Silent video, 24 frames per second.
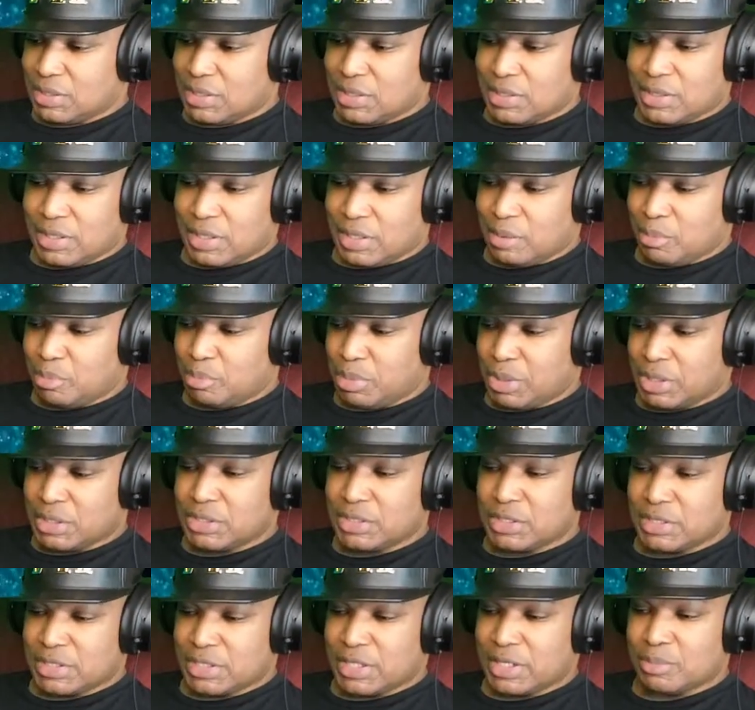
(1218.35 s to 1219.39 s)
did that a bunch
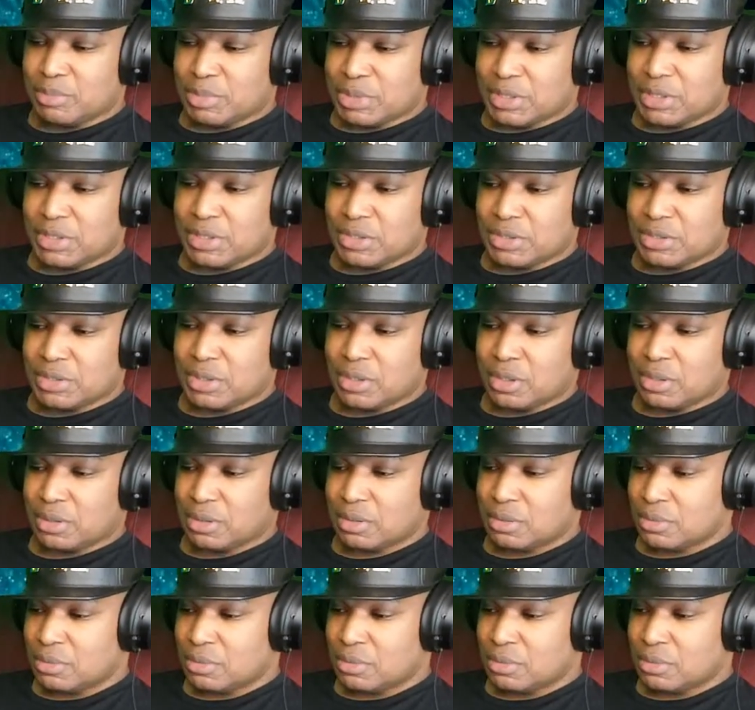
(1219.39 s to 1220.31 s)
of times in this song.